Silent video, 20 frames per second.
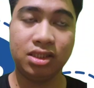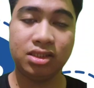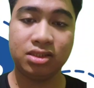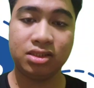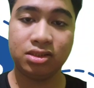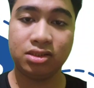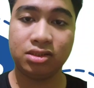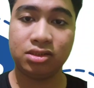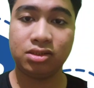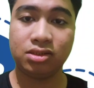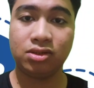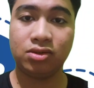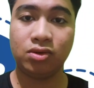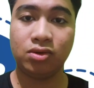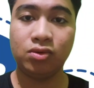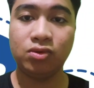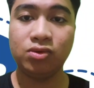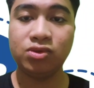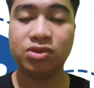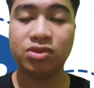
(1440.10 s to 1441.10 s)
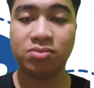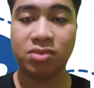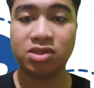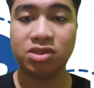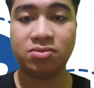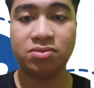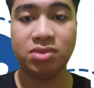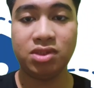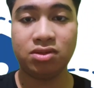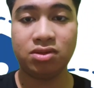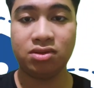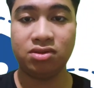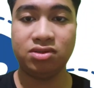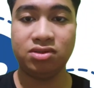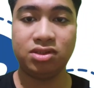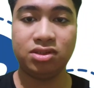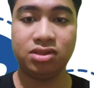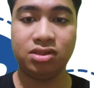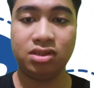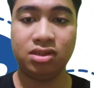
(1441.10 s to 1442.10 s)
last is goals must be
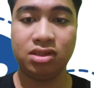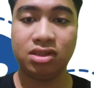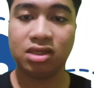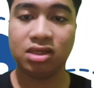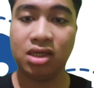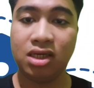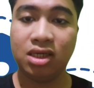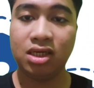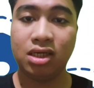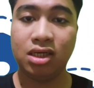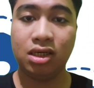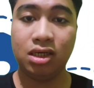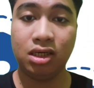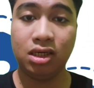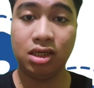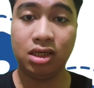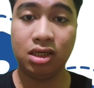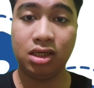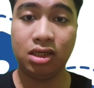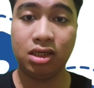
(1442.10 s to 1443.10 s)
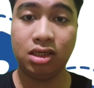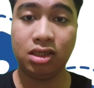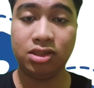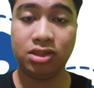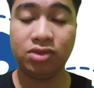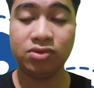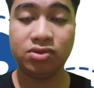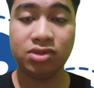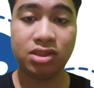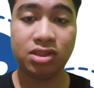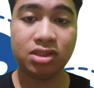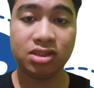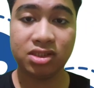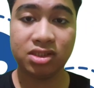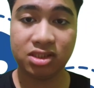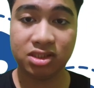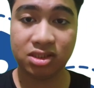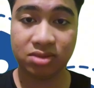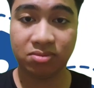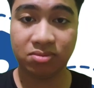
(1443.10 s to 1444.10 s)
considered. No single
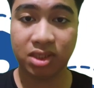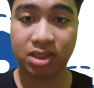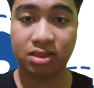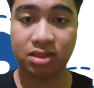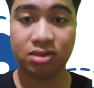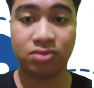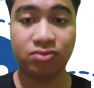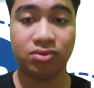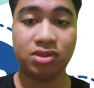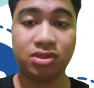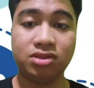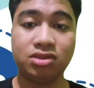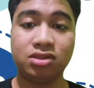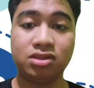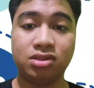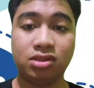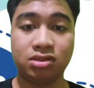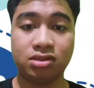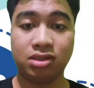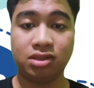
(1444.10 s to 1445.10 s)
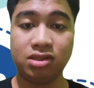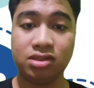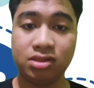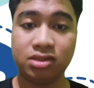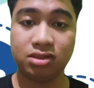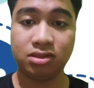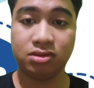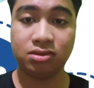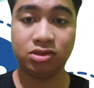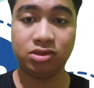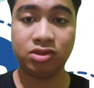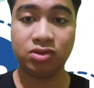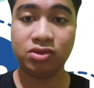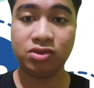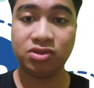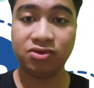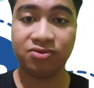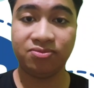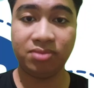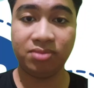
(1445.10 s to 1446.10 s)
teaching method guarantees success, and the
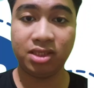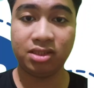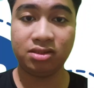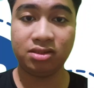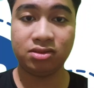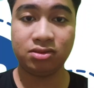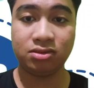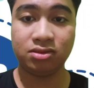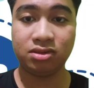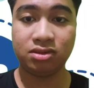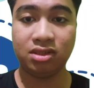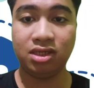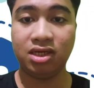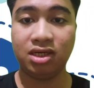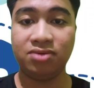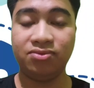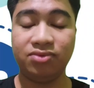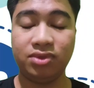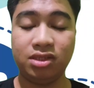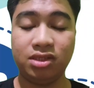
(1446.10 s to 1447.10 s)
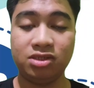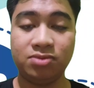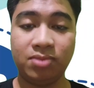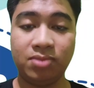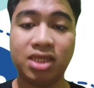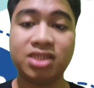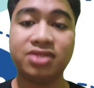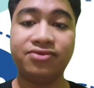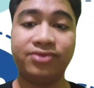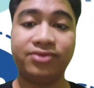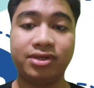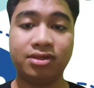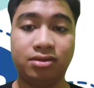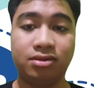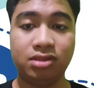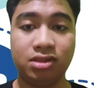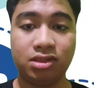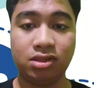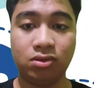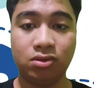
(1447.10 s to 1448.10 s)
choice of method should align with the specific
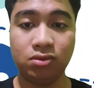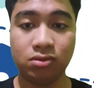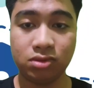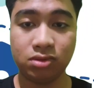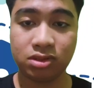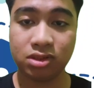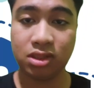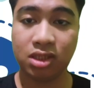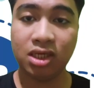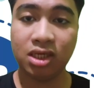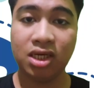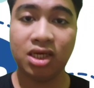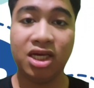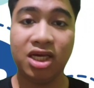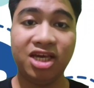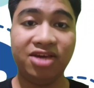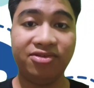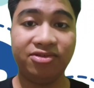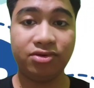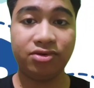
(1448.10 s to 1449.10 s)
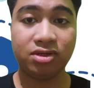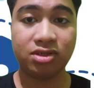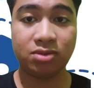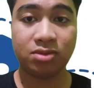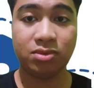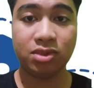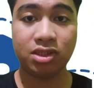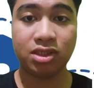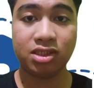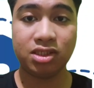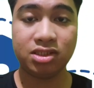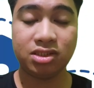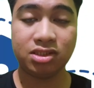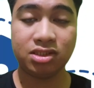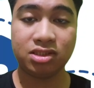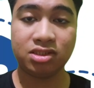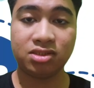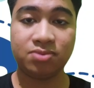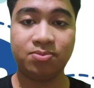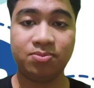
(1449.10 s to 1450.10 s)
learning goals. If oral
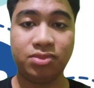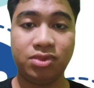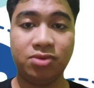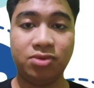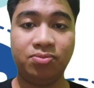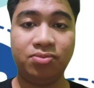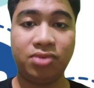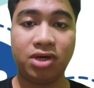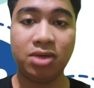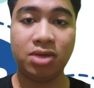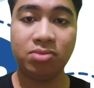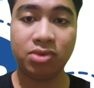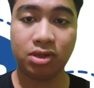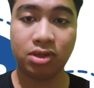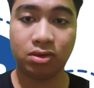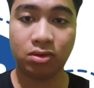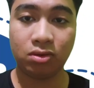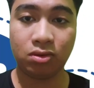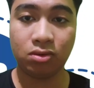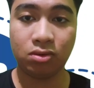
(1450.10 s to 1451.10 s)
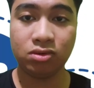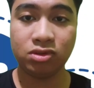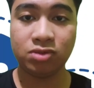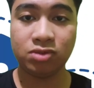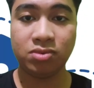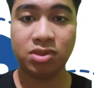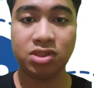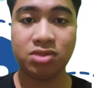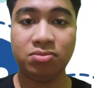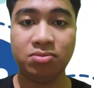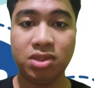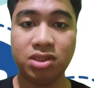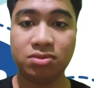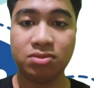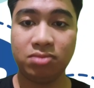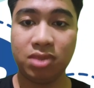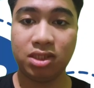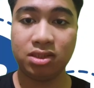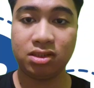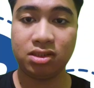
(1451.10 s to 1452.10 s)
communications is the primary goal,
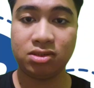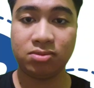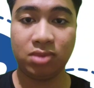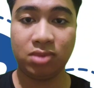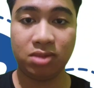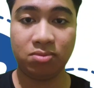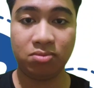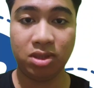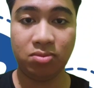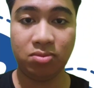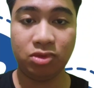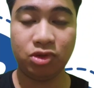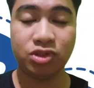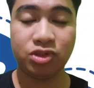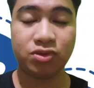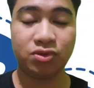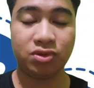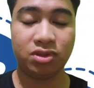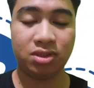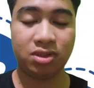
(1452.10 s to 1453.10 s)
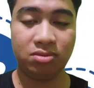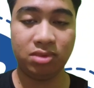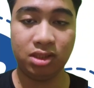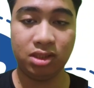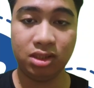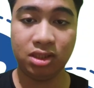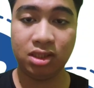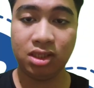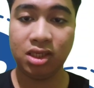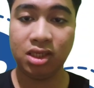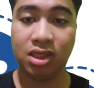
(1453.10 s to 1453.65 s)
speech-based methods might be more suitable.